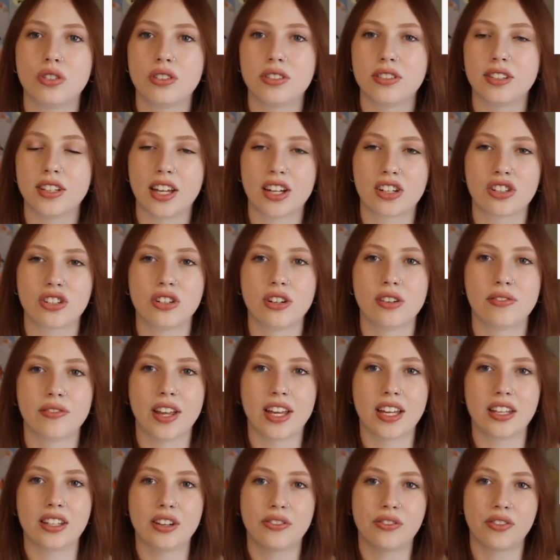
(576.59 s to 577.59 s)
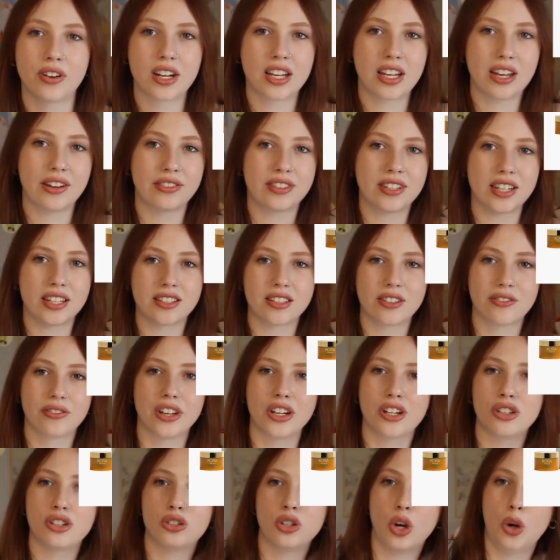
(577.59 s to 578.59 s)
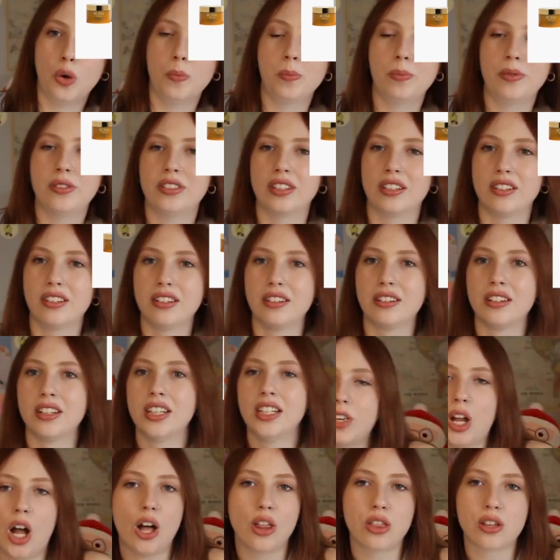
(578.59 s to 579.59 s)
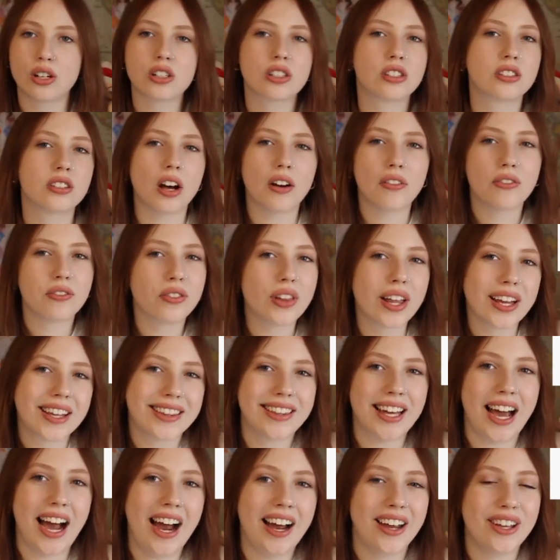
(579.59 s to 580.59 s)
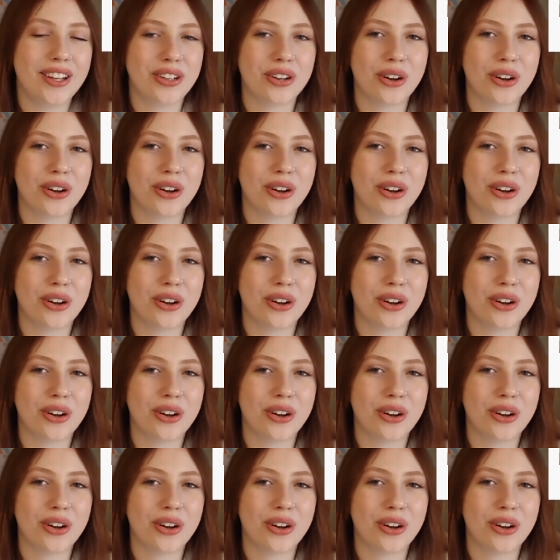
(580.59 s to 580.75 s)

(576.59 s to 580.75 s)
selection of like different gift sets of like soaps and other stuff like that,